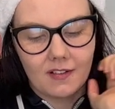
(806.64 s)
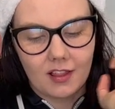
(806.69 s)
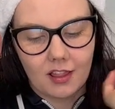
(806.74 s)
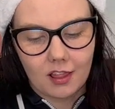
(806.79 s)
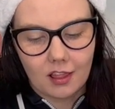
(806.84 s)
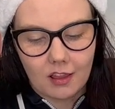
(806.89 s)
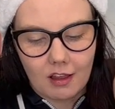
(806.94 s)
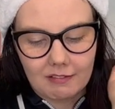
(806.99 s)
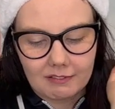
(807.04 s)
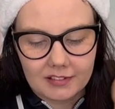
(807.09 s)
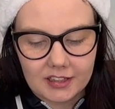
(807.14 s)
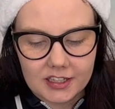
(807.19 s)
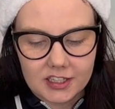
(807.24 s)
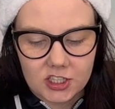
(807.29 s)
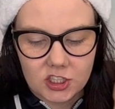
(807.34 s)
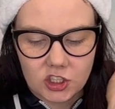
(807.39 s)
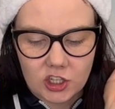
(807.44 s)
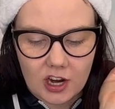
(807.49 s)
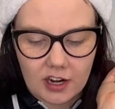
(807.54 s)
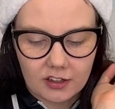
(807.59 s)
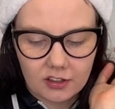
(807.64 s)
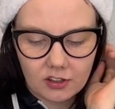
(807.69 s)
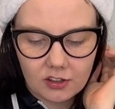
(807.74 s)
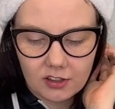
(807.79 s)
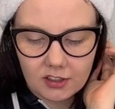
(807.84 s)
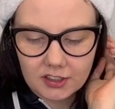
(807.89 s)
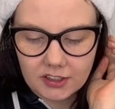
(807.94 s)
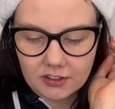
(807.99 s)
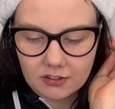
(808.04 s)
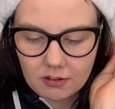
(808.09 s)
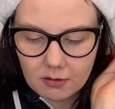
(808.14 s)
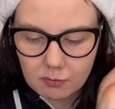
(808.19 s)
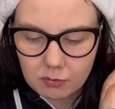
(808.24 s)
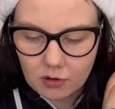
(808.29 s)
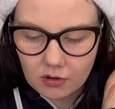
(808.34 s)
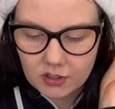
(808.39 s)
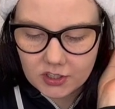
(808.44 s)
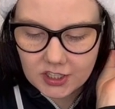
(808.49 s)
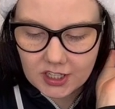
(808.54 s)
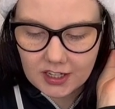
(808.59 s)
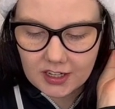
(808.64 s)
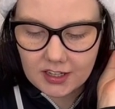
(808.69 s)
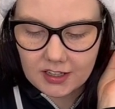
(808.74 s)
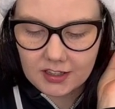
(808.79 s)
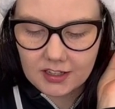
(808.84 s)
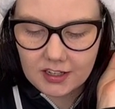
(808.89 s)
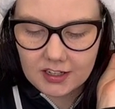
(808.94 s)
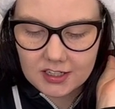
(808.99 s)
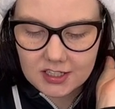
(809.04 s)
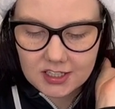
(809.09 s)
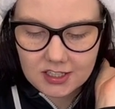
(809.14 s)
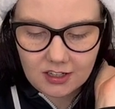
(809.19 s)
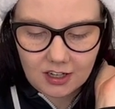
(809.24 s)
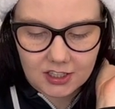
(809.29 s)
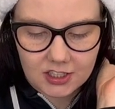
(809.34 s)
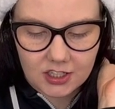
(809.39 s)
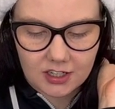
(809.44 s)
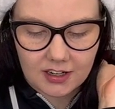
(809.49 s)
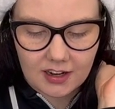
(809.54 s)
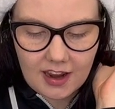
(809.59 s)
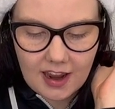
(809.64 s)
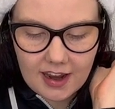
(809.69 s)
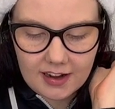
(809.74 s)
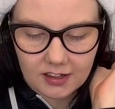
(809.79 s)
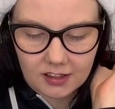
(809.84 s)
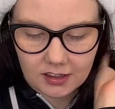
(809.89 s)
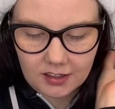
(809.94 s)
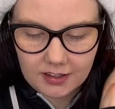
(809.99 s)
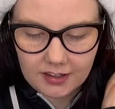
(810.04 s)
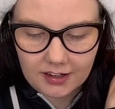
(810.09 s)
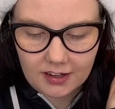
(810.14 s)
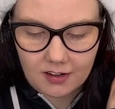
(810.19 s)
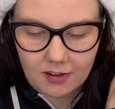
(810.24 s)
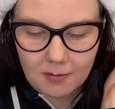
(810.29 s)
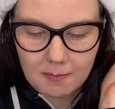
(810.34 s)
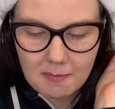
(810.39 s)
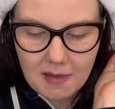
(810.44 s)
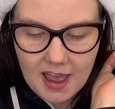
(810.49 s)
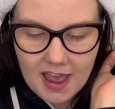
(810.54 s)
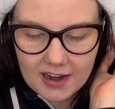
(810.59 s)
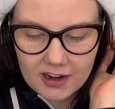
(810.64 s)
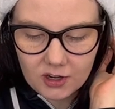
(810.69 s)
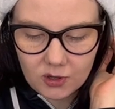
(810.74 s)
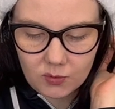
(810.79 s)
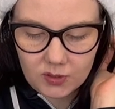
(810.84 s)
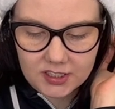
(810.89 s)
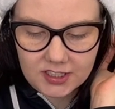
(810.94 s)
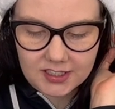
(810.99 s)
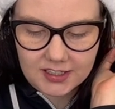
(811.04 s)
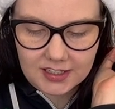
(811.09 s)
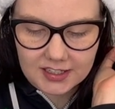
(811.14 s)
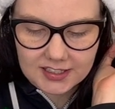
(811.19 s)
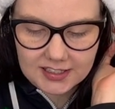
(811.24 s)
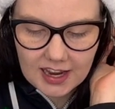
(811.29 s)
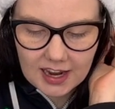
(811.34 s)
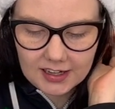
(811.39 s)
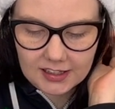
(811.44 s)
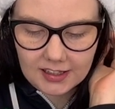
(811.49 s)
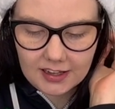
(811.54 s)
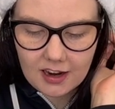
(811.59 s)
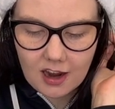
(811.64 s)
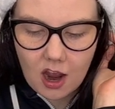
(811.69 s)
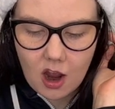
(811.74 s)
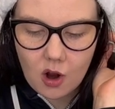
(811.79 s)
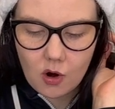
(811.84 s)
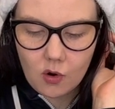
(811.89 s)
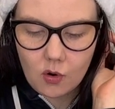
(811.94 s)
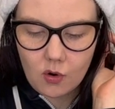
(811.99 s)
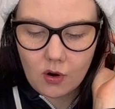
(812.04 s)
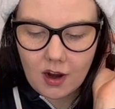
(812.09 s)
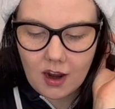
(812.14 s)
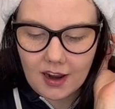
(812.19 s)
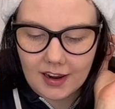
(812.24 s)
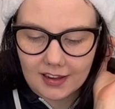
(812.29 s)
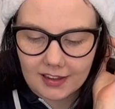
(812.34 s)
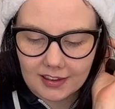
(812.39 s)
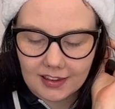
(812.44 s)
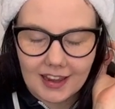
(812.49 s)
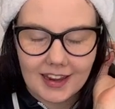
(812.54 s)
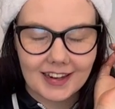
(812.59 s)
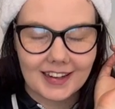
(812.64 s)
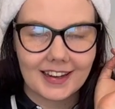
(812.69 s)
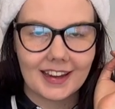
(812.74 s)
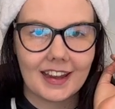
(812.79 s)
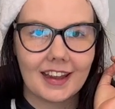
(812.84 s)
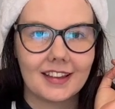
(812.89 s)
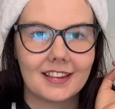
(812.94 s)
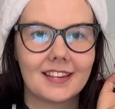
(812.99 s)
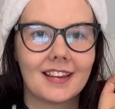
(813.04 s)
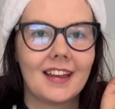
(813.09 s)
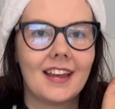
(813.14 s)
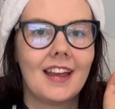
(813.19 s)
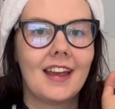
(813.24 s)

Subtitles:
Love this channel, you're approaching it in such an analytical manner, which is exactly how I like it.